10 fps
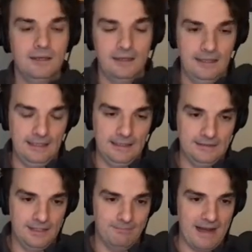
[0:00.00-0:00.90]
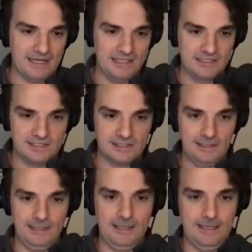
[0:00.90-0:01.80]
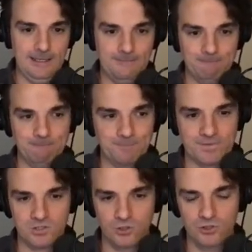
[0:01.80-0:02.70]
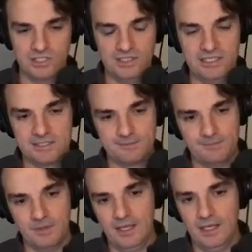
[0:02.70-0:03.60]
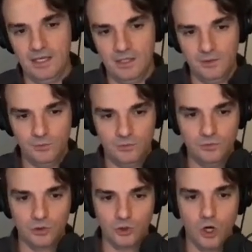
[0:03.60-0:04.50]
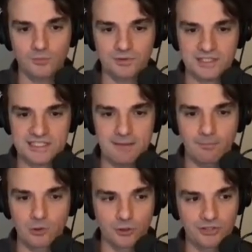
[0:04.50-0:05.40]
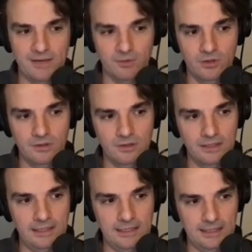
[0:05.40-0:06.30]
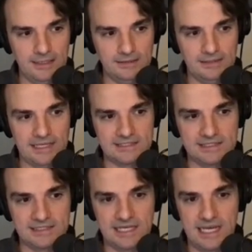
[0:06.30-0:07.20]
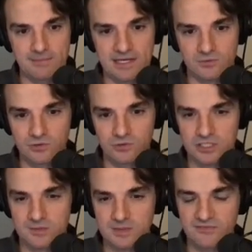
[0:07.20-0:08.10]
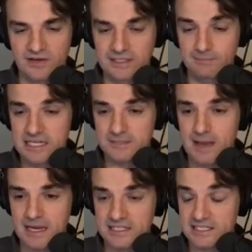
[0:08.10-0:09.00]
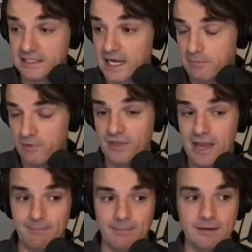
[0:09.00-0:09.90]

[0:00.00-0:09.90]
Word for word: Uh, the package, um, so you see this uh, .com.example.demo, and that's the same as when you specify the base package and the name of the app.